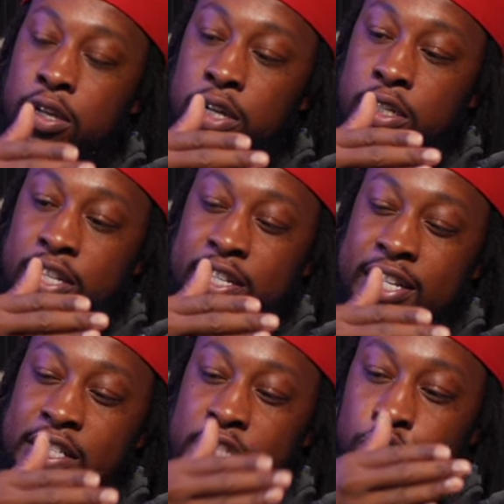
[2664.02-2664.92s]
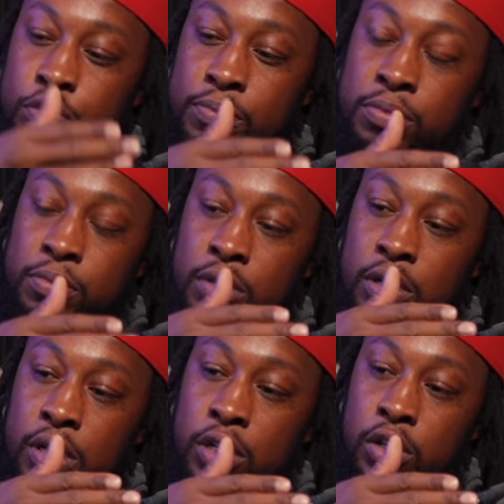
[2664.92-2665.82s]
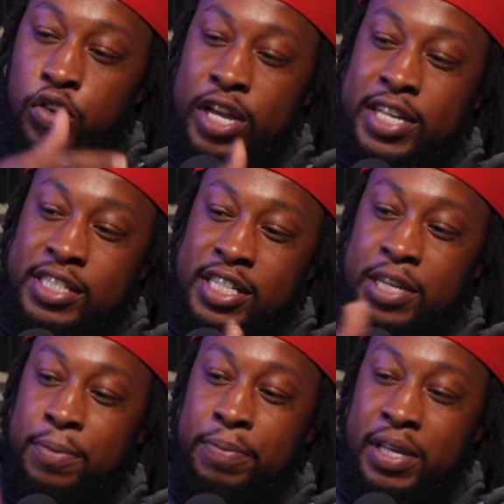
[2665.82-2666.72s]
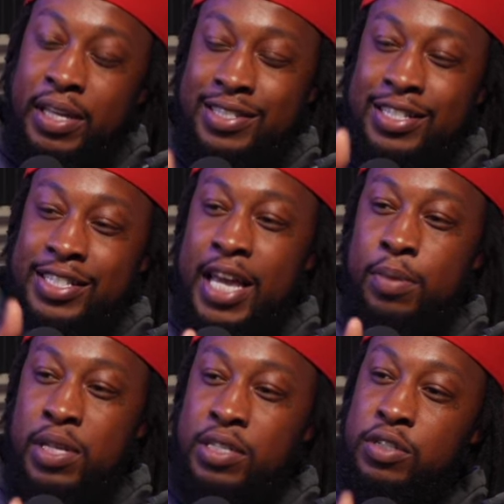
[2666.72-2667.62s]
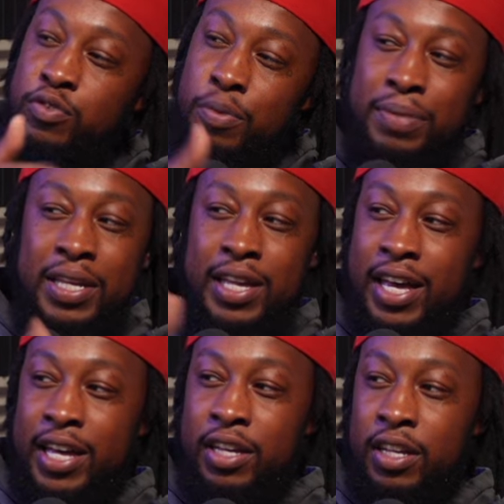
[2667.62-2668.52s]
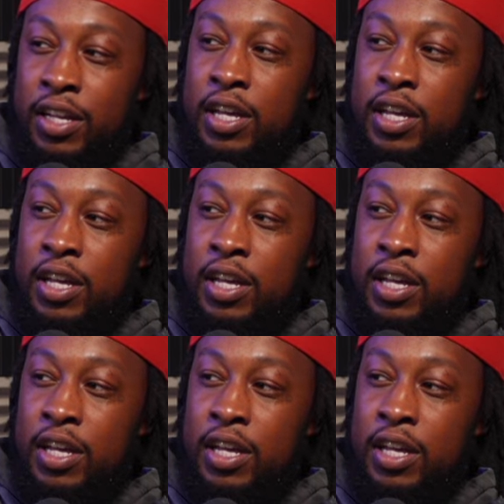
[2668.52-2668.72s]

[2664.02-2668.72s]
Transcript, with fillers: the distance from grade C to B is the same distance from B to A